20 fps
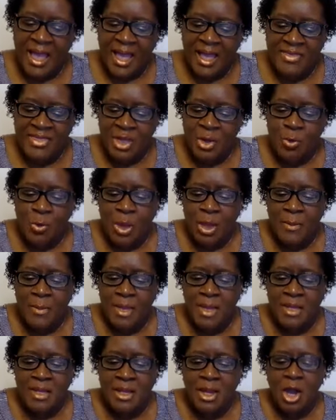And the
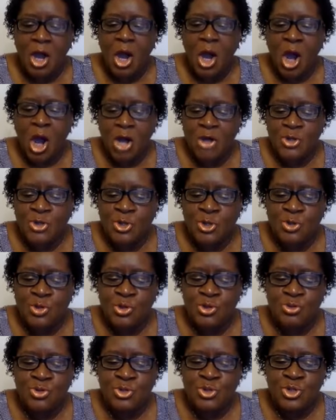women also
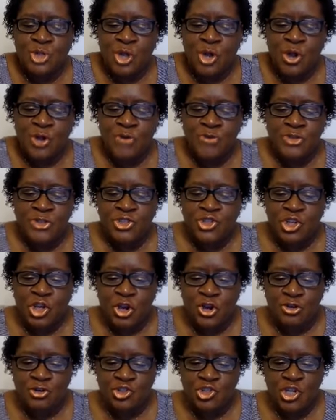who serve the
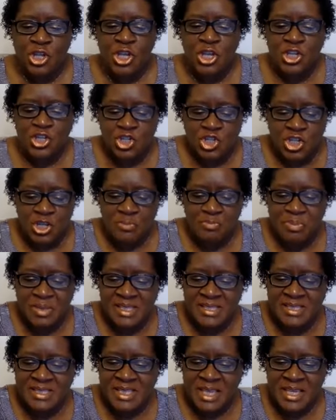church should
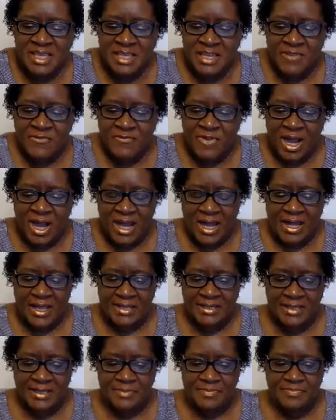be
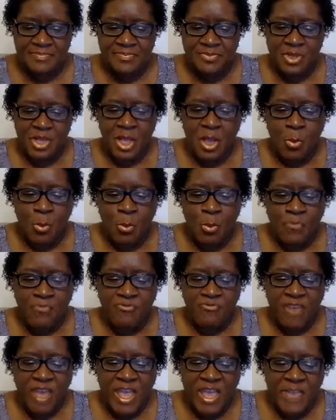dignified,
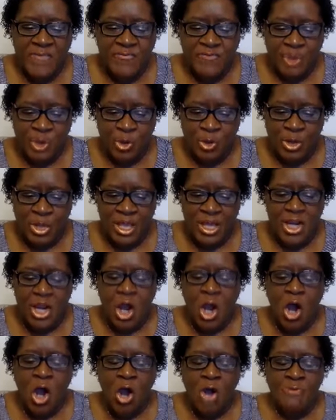faithful in
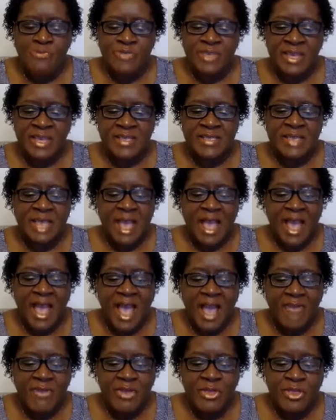all things,
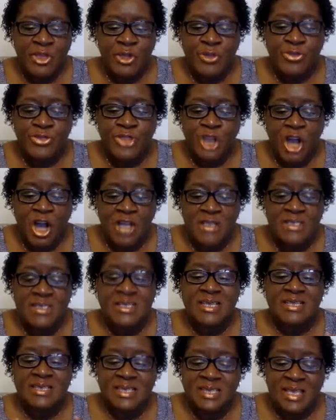having their
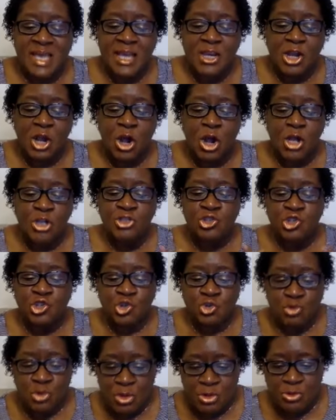thoughts set on
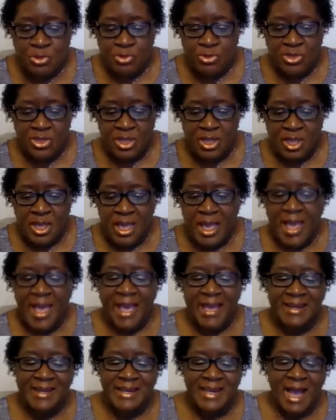truth
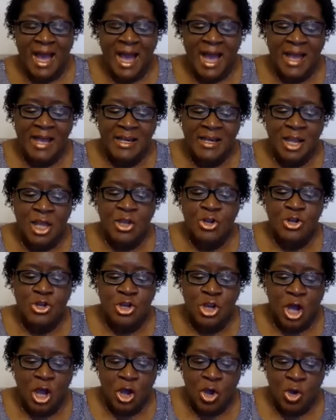and not
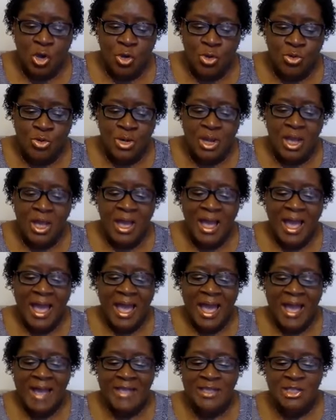known
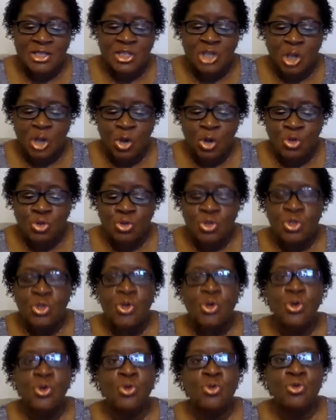as those
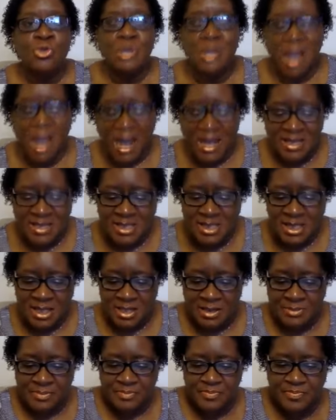who
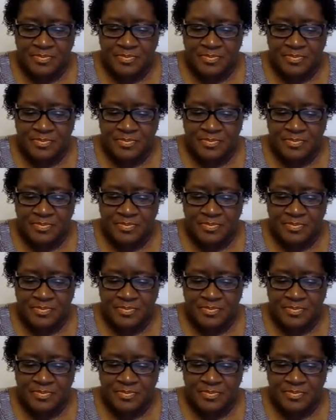gossip.